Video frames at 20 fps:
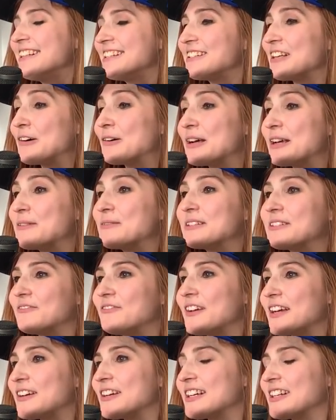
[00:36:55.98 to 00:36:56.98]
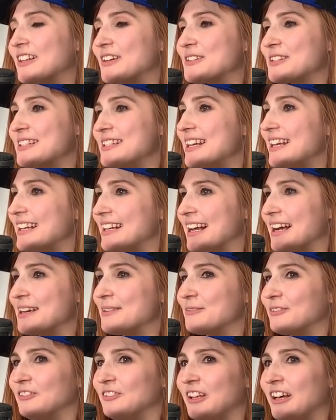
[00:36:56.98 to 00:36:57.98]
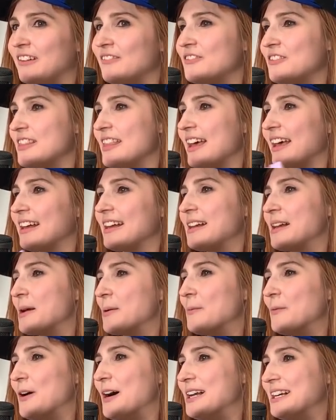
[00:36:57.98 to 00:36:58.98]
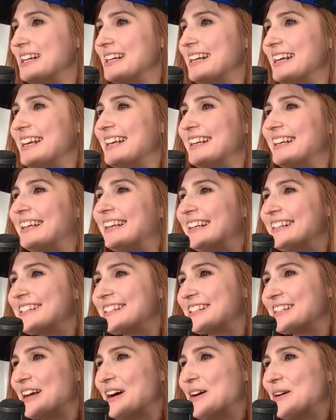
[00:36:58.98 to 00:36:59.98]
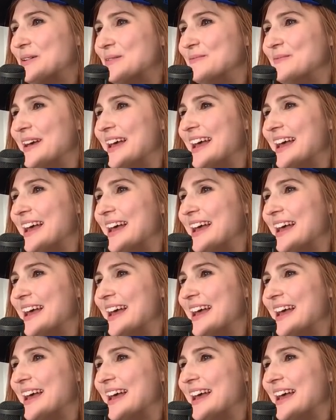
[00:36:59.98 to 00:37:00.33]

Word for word: So it was very close knit and I loved that and I wanted it so